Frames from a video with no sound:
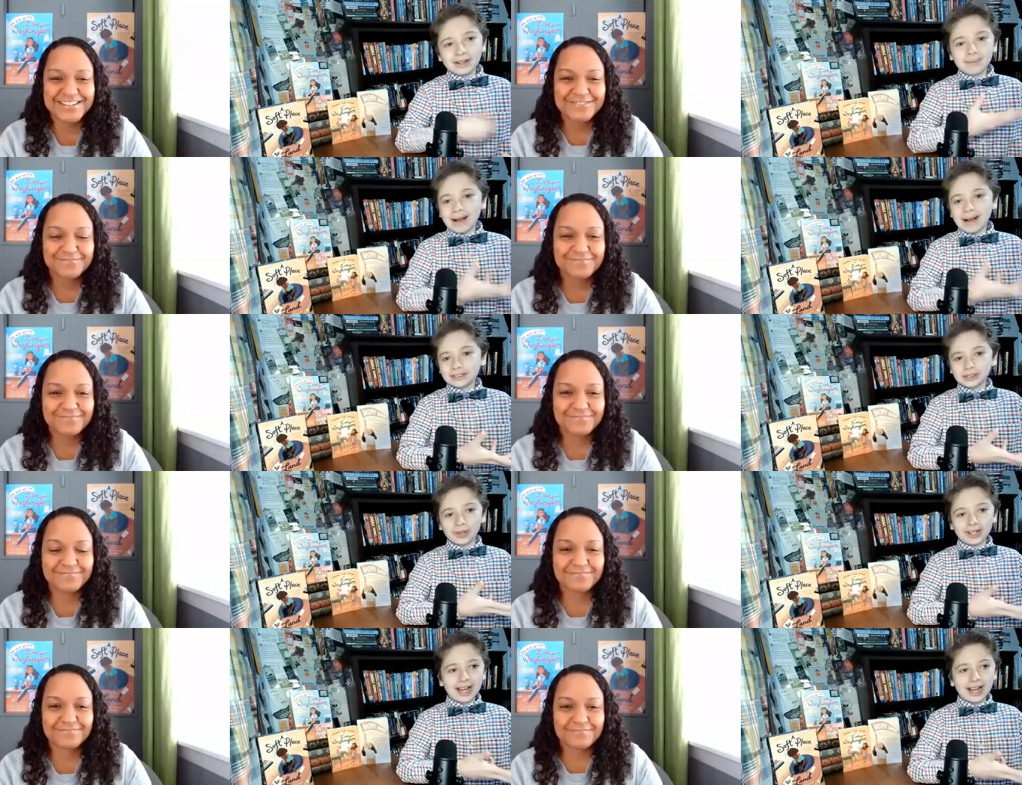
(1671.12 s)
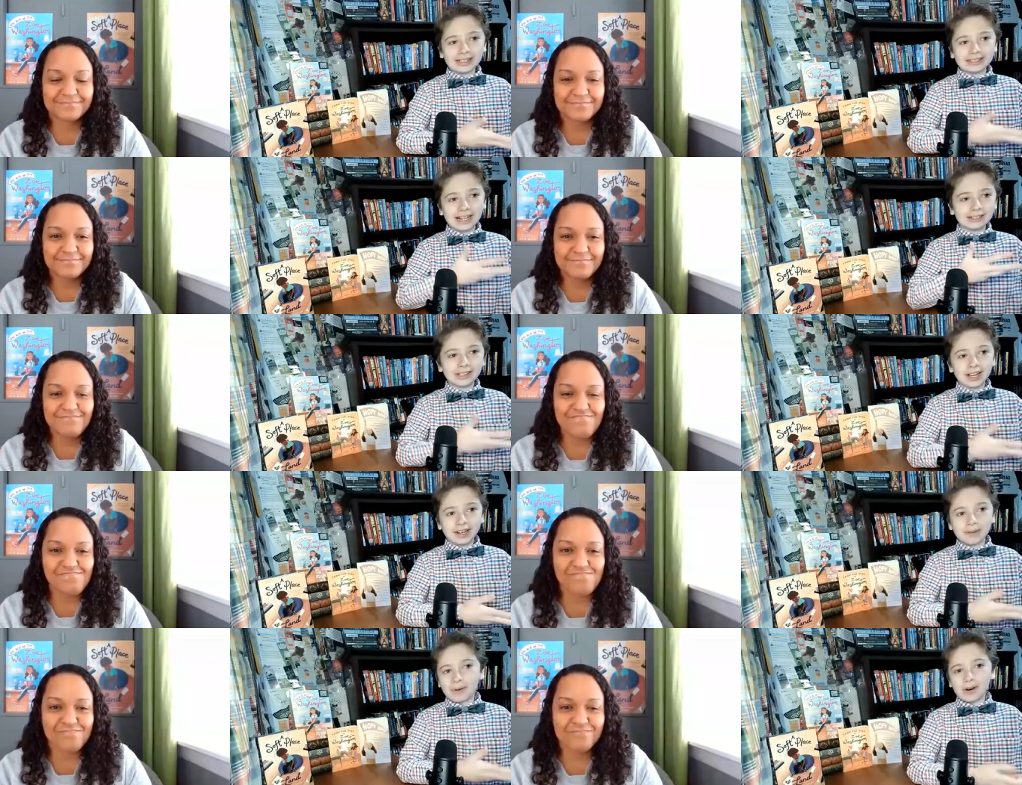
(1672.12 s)
Speaker 1: and your magic story kind of sounds
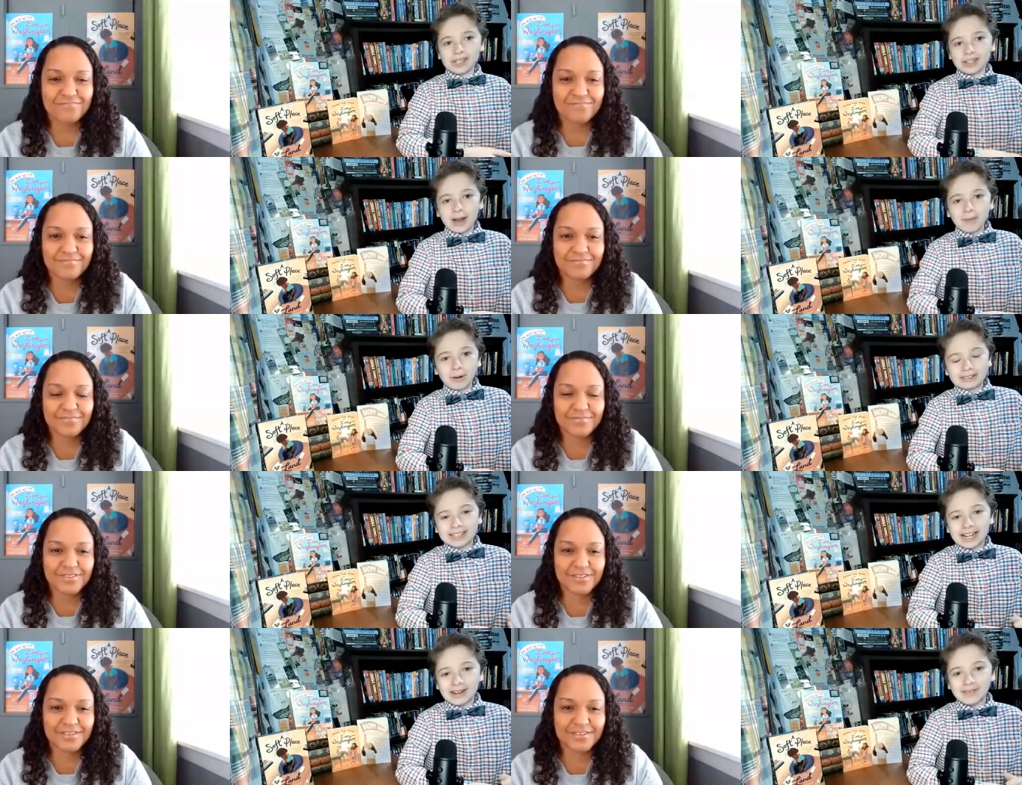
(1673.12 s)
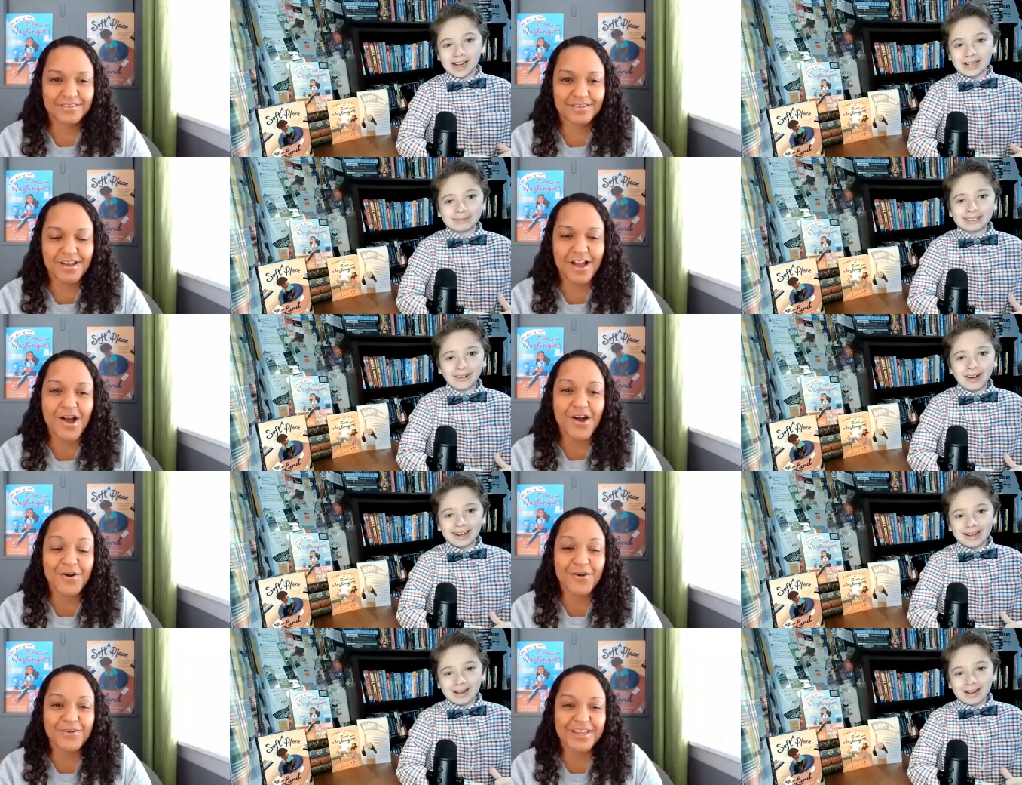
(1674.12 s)
like an Amari and the Night Brothers kind of vibe. So
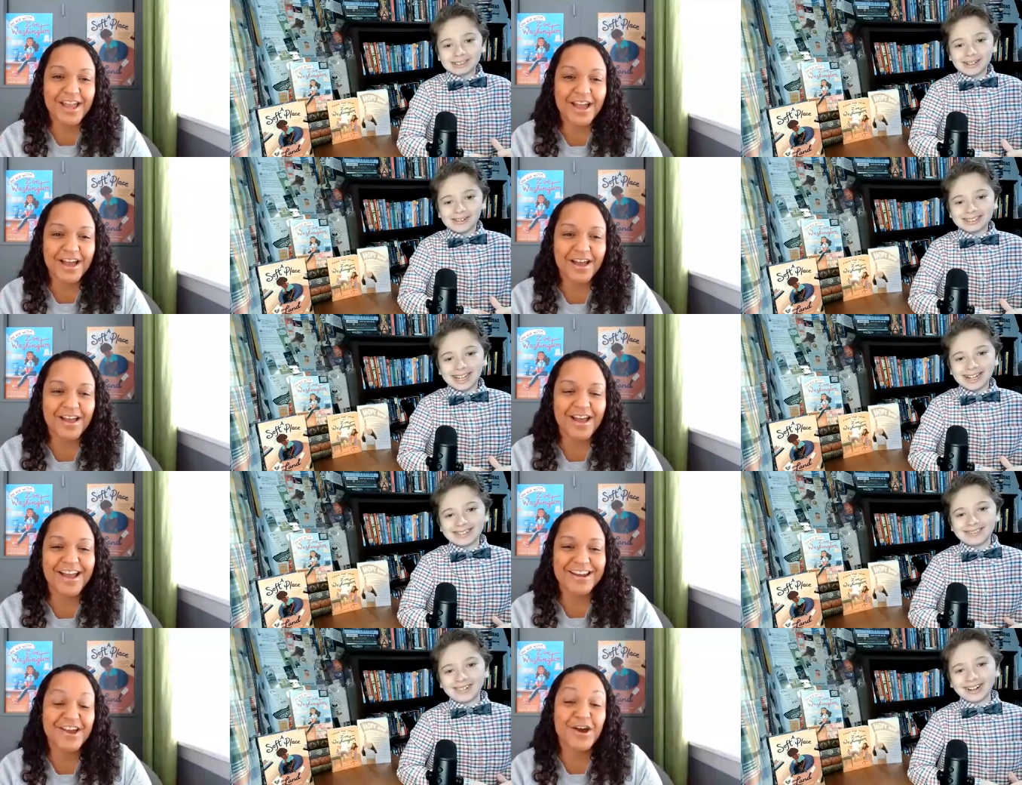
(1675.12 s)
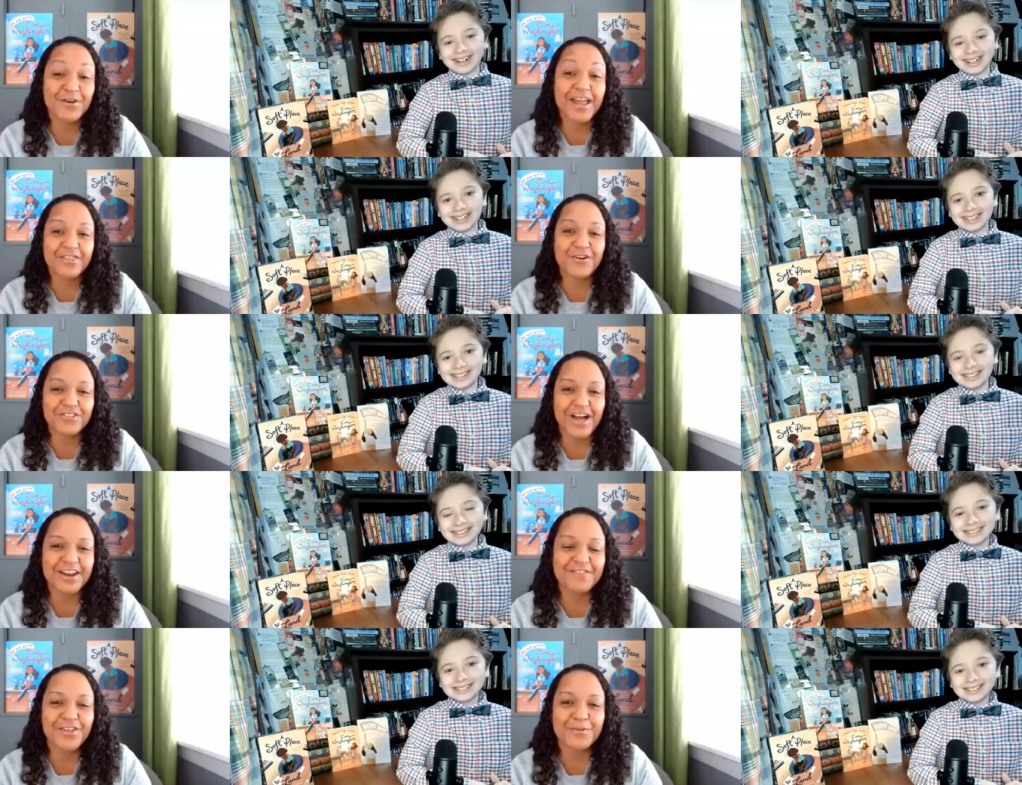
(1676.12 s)
oh yeah, so I
Speaker 2: know. Yeah, there are a
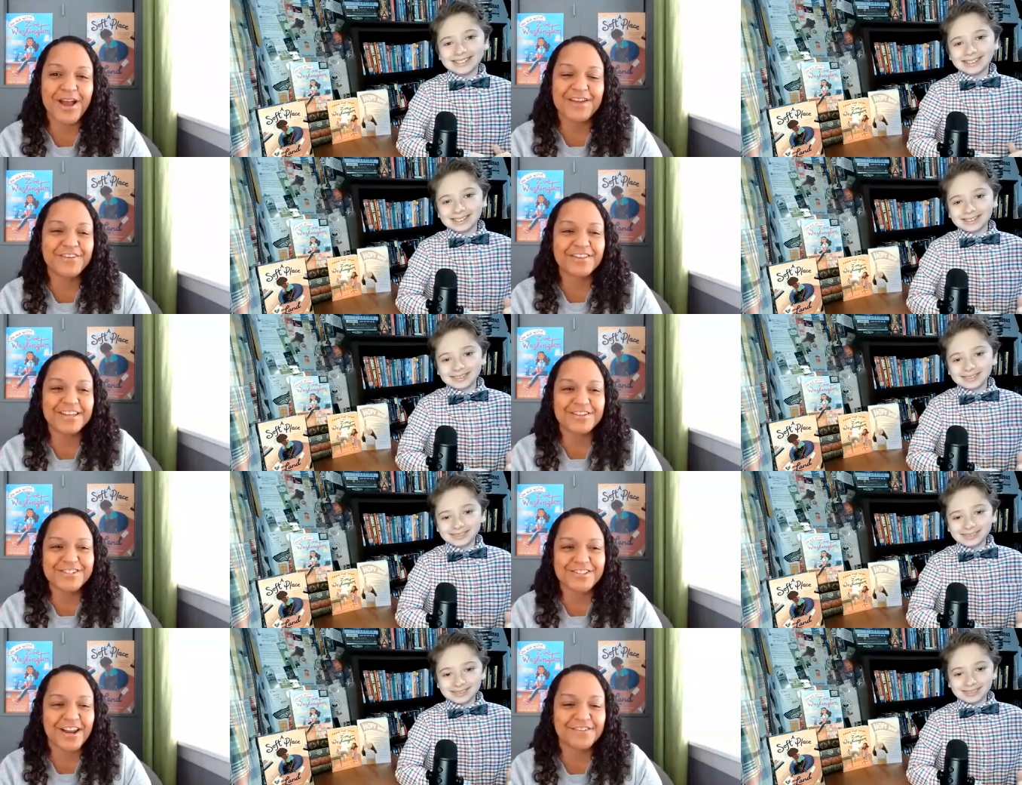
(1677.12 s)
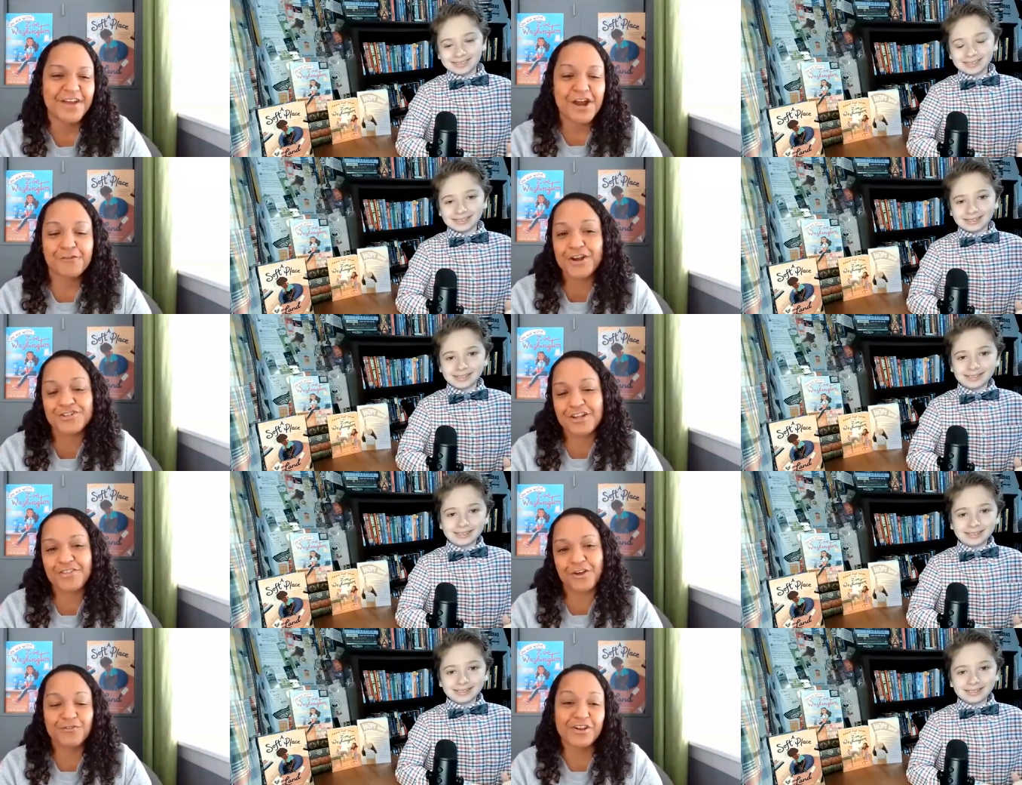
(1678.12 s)
lot of other. I feel like there's a lot of readers
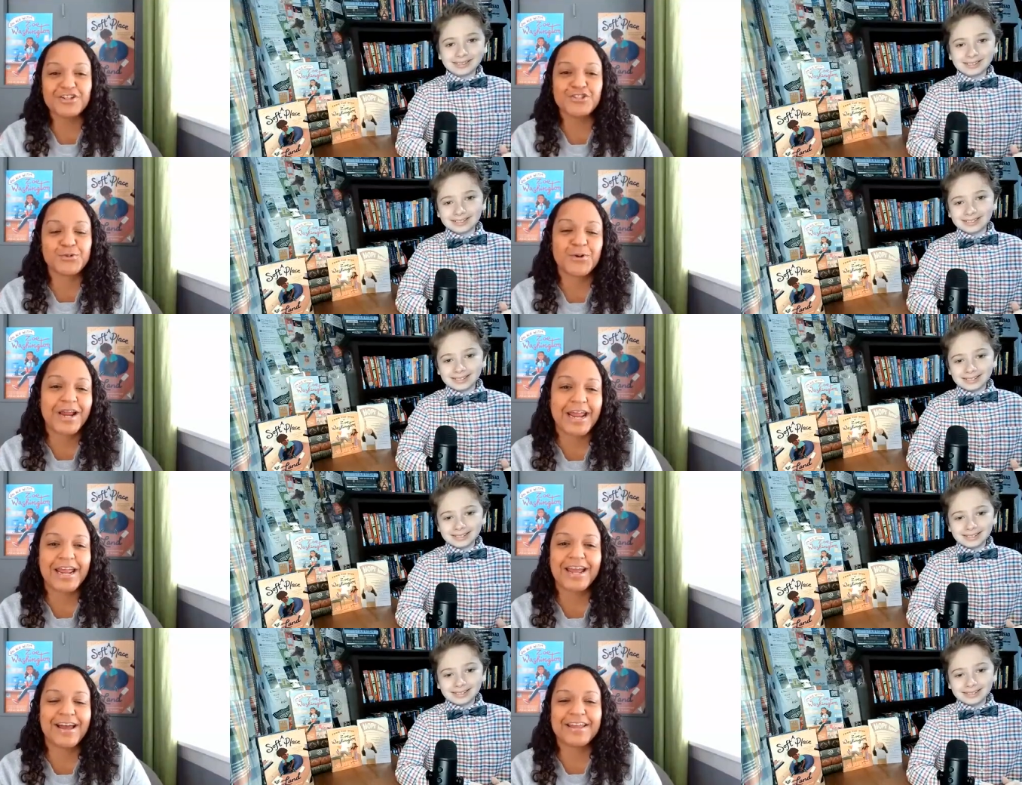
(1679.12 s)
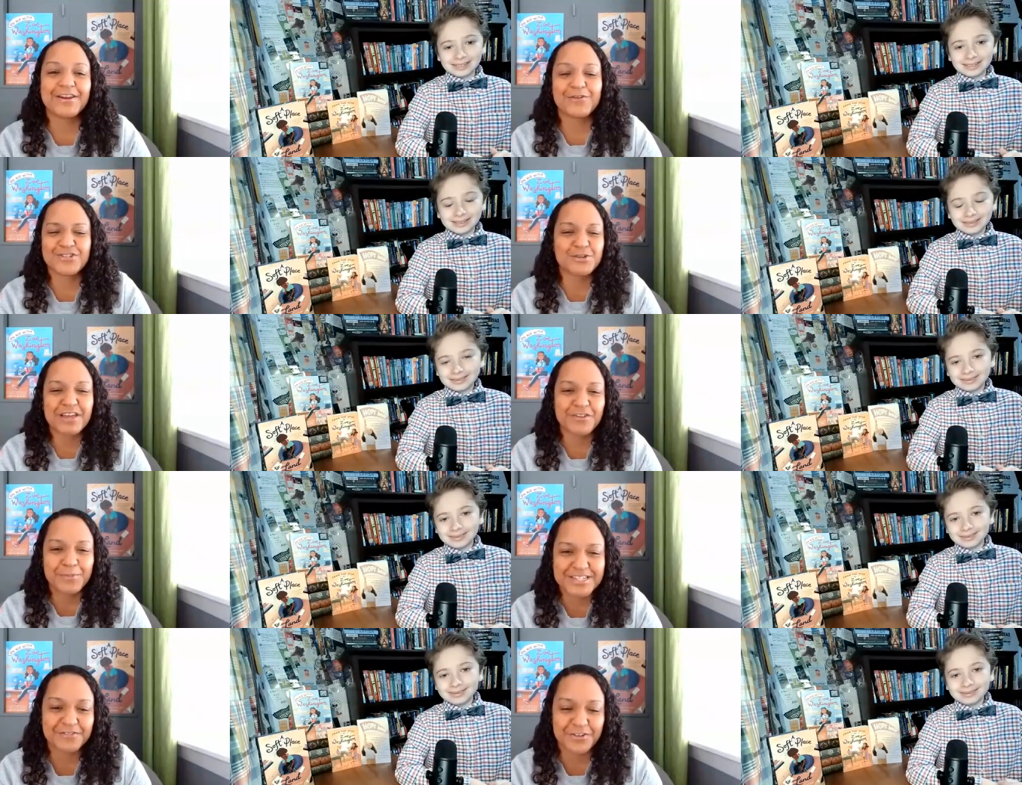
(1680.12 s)
out there that enjoy. You know, there's so many
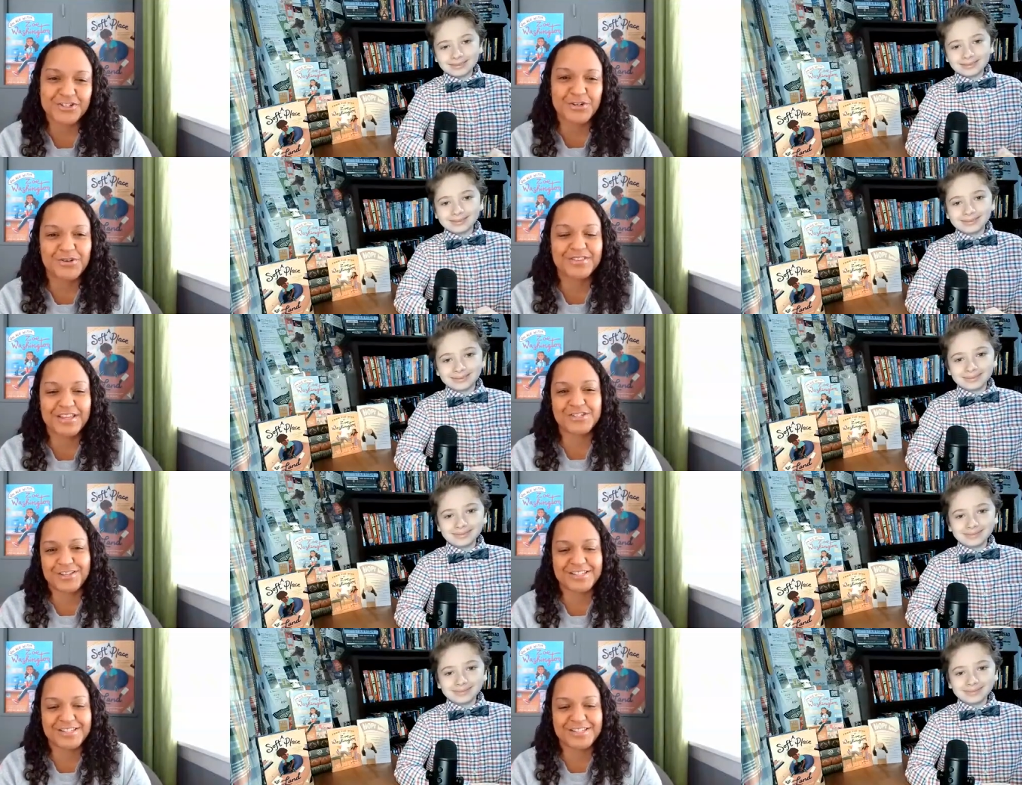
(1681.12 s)
other books out there too that do